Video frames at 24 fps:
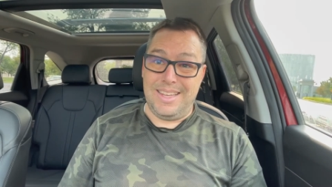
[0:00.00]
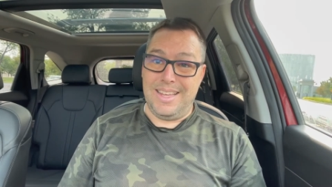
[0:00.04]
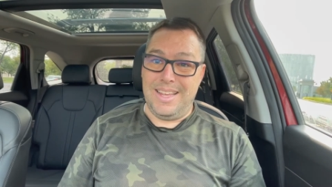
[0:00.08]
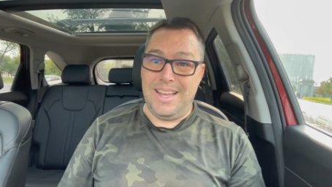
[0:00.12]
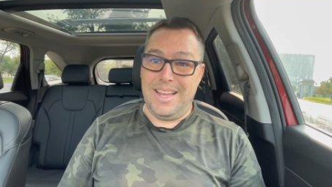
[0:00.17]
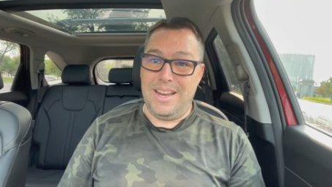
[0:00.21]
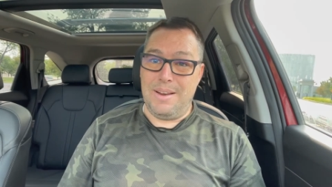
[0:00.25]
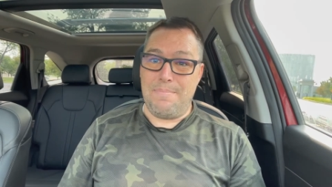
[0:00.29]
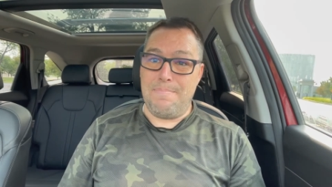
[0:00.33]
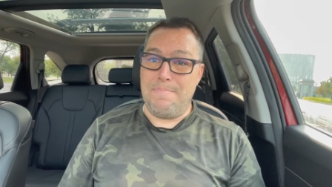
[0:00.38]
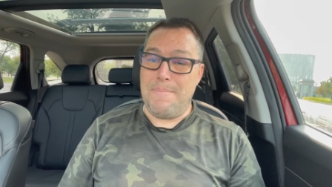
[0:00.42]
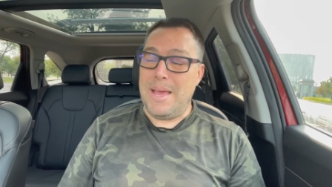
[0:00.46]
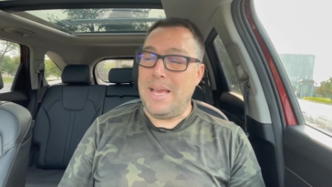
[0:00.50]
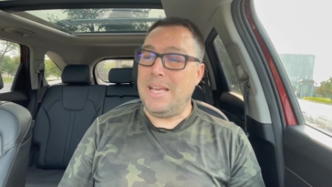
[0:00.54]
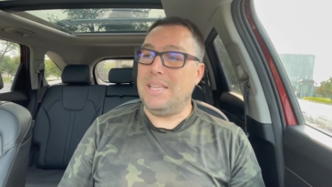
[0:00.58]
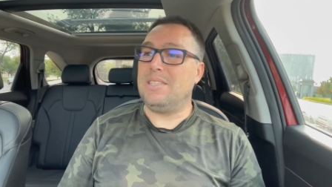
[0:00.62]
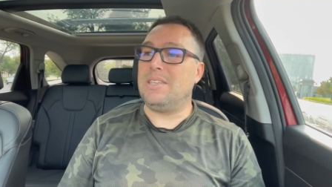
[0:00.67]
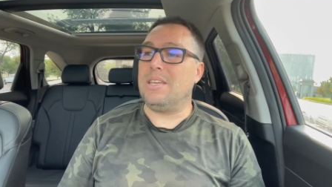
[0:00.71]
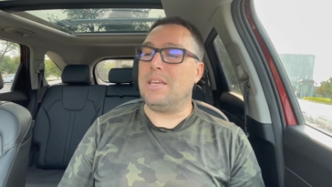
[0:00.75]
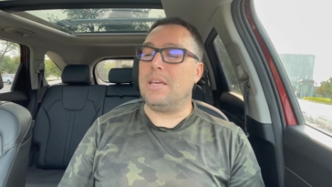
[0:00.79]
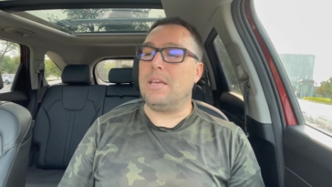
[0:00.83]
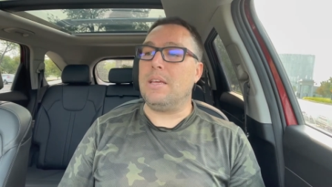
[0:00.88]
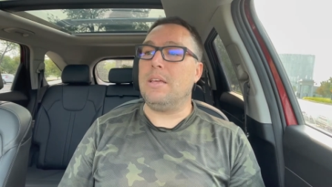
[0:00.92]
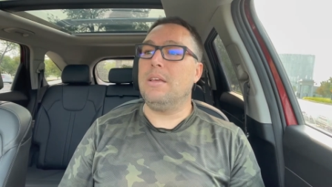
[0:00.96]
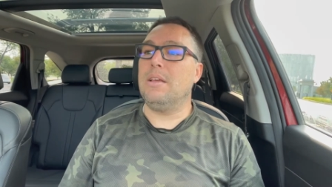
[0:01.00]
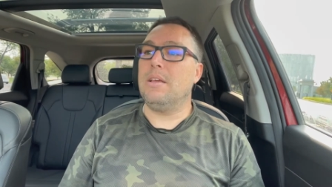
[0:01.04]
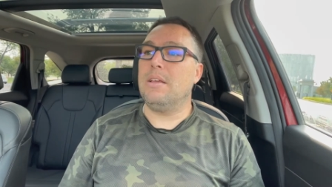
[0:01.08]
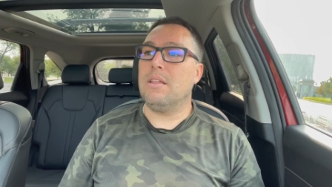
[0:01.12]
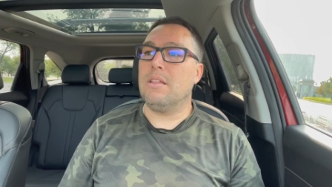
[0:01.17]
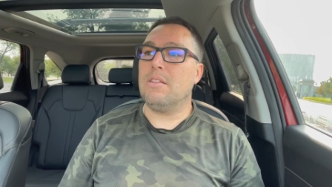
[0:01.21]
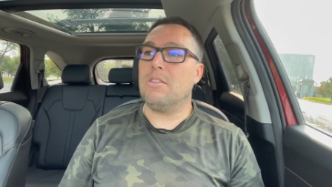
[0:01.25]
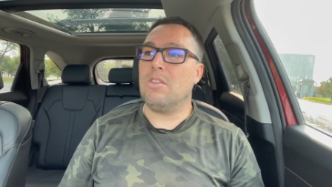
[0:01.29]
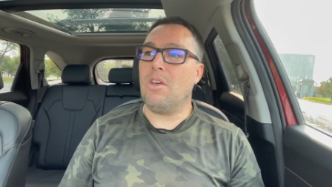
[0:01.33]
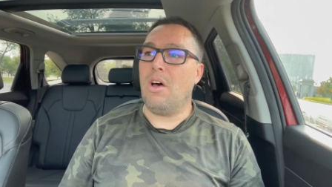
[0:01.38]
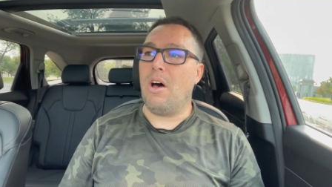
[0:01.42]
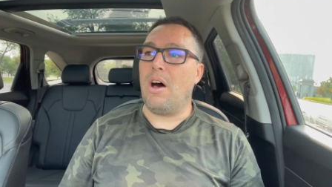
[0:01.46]
an amazing
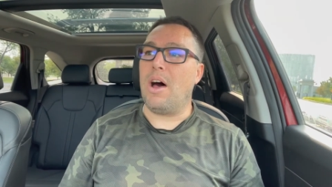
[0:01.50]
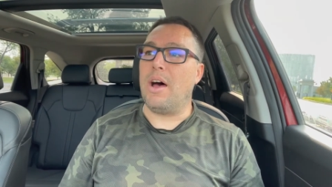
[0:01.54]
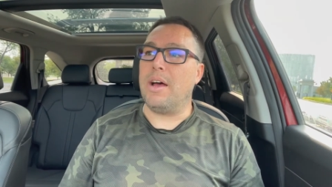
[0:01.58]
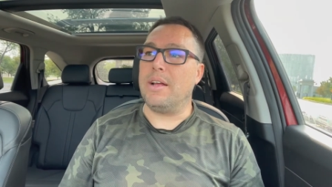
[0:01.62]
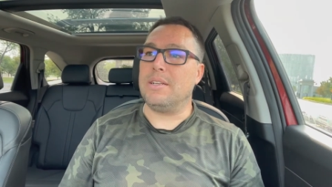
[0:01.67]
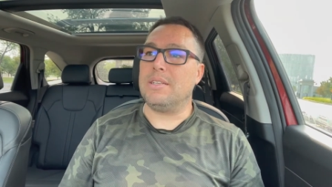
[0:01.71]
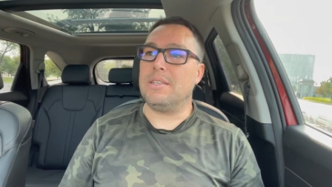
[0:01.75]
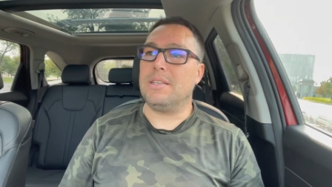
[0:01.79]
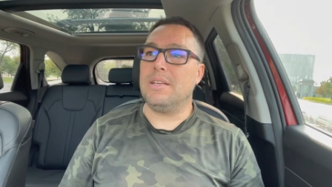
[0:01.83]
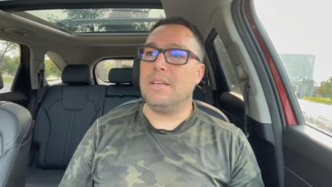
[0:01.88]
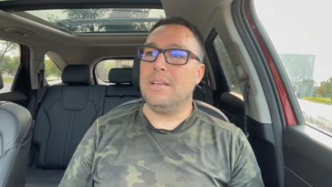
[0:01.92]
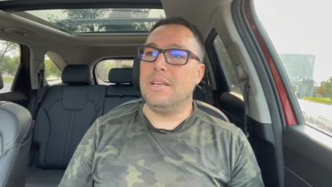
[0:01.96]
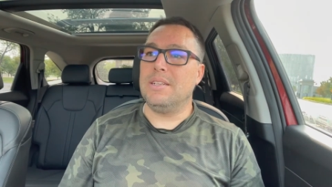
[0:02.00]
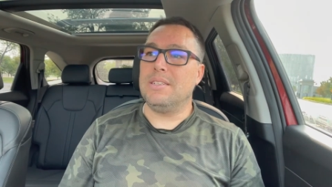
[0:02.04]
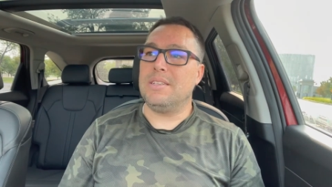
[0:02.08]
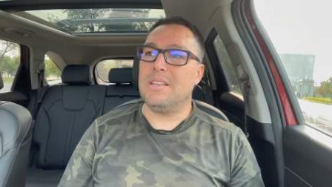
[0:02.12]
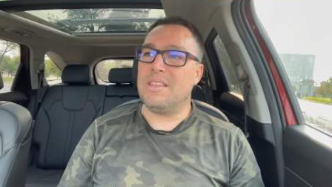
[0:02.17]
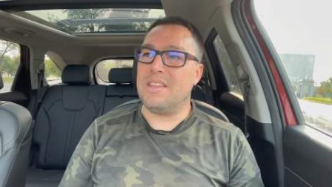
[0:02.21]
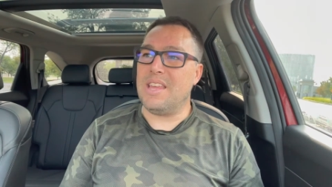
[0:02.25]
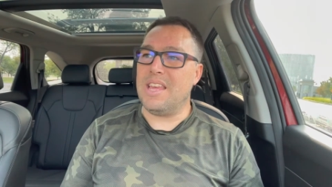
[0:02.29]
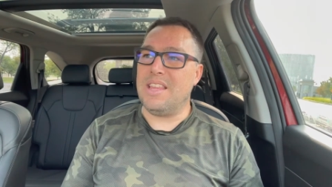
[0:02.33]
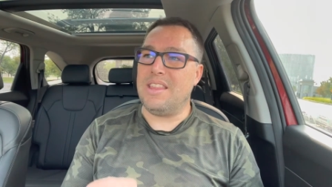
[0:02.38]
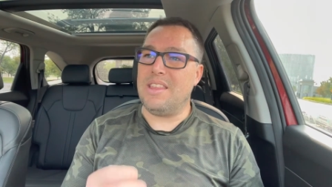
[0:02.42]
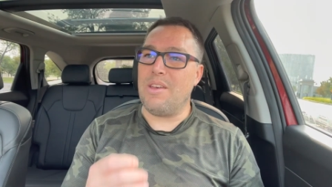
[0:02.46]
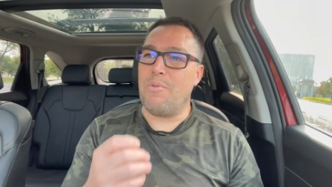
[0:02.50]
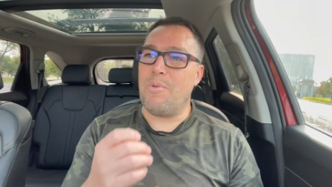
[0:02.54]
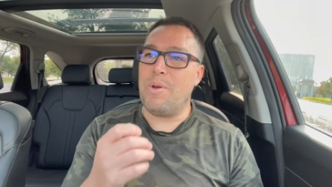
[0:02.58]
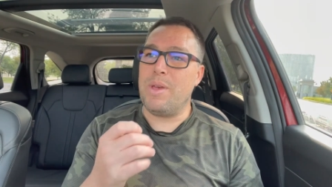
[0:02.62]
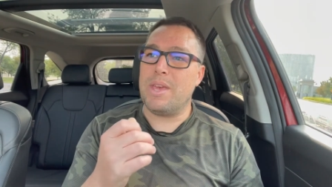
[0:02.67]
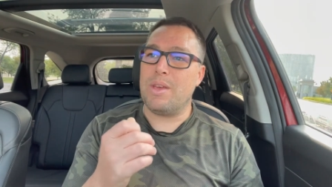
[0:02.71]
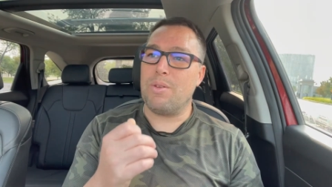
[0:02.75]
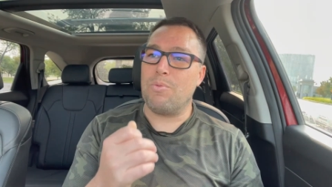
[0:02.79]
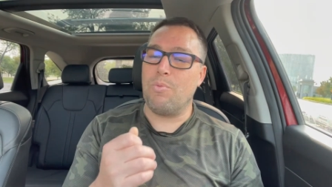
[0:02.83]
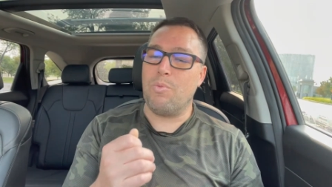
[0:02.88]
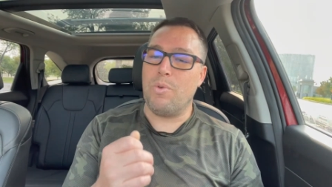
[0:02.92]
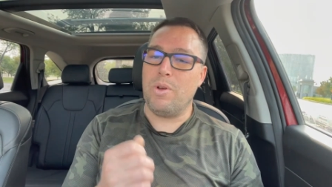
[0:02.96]
thought to think that we
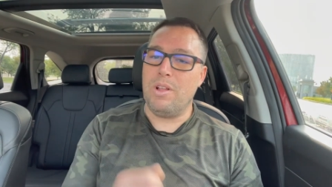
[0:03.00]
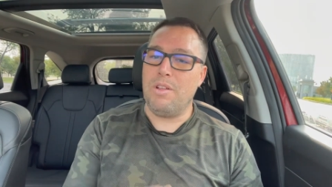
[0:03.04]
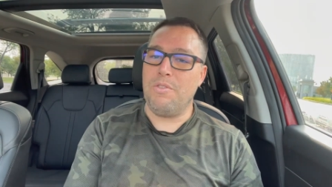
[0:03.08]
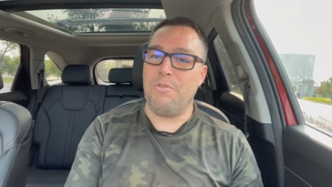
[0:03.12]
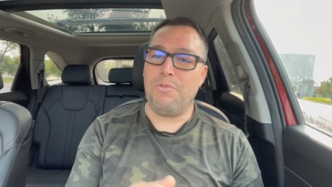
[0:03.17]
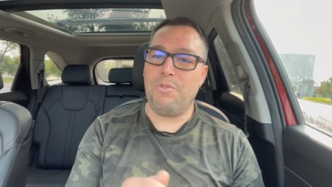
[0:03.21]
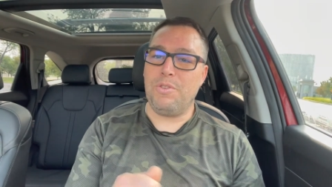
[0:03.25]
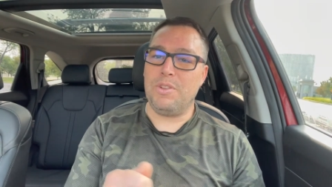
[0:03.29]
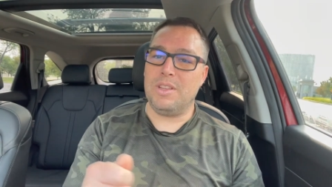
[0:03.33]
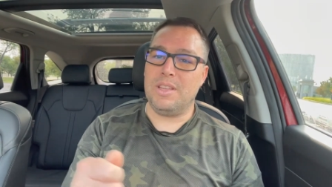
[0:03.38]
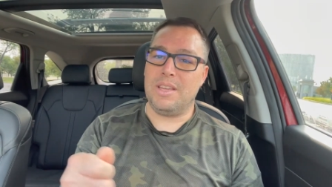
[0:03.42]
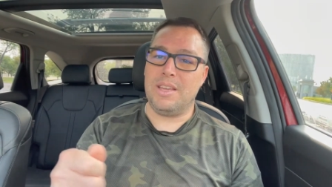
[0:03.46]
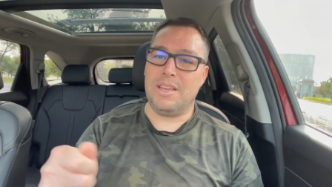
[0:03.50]
can willfully